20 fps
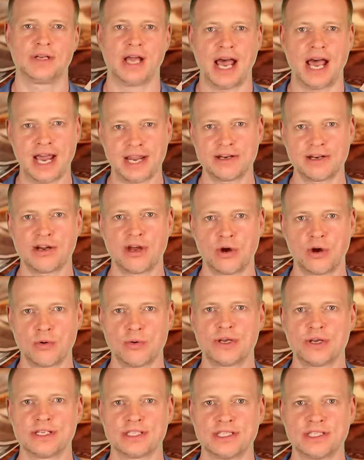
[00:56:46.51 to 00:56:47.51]
I know
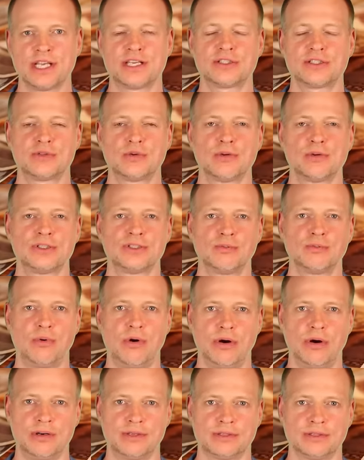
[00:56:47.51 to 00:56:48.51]
he sticks to his
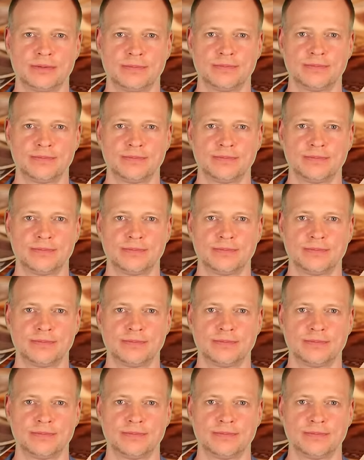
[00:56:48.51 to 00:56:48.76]
word.